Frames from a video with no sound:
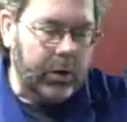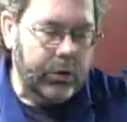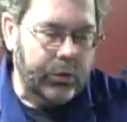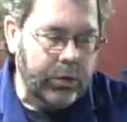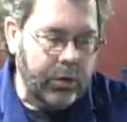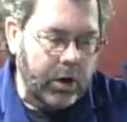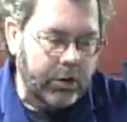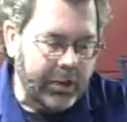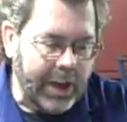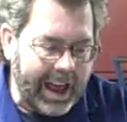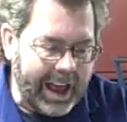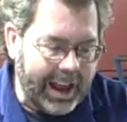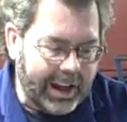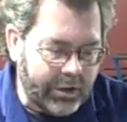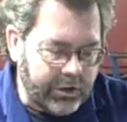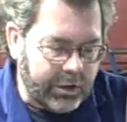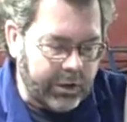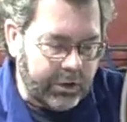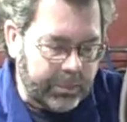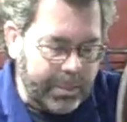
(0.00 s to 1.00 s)
cross
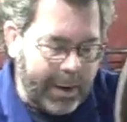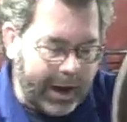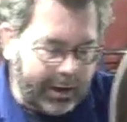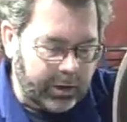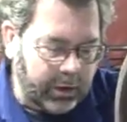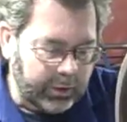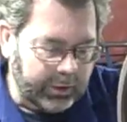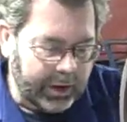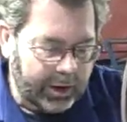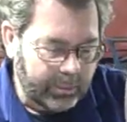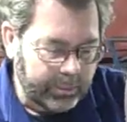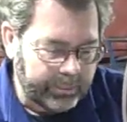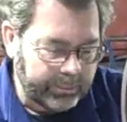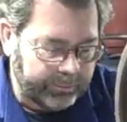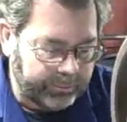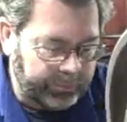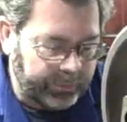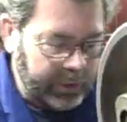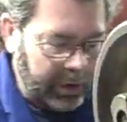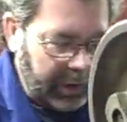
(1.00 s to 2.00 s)
hatch this panel now.
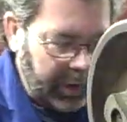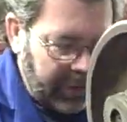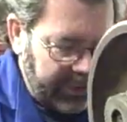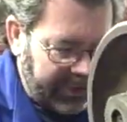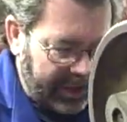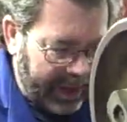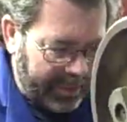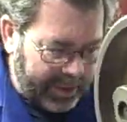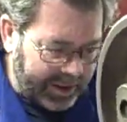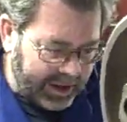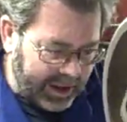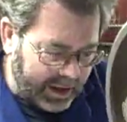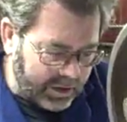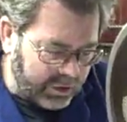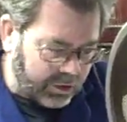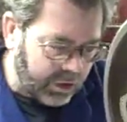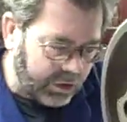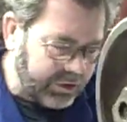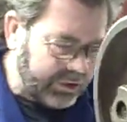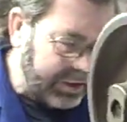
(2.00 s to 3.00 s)
Same again,
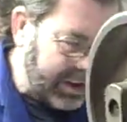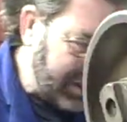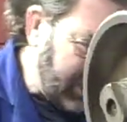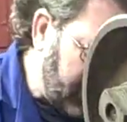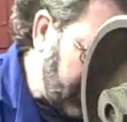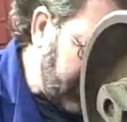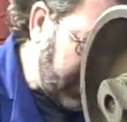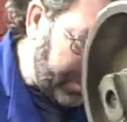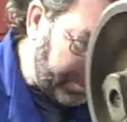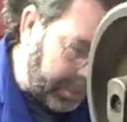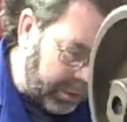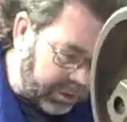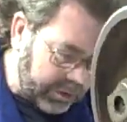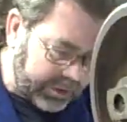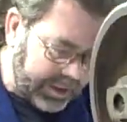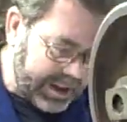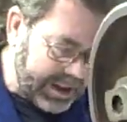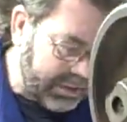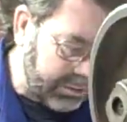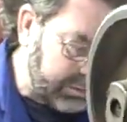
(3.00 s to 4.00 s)
continue to pull
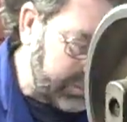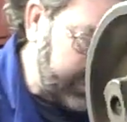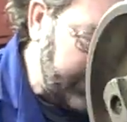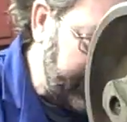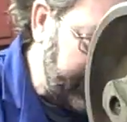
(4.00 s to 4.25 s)
down.